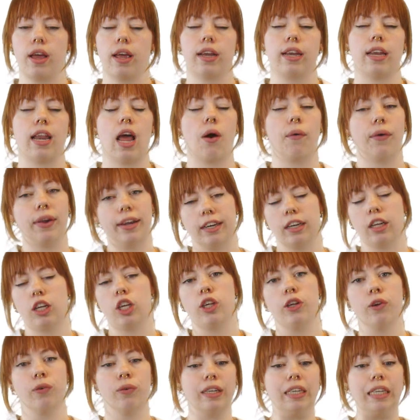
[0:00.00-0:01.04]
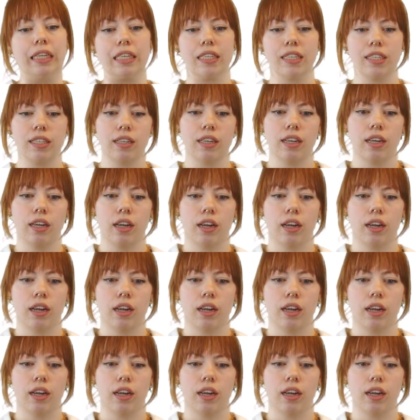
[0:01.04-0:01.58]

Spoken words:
Now, in QNE,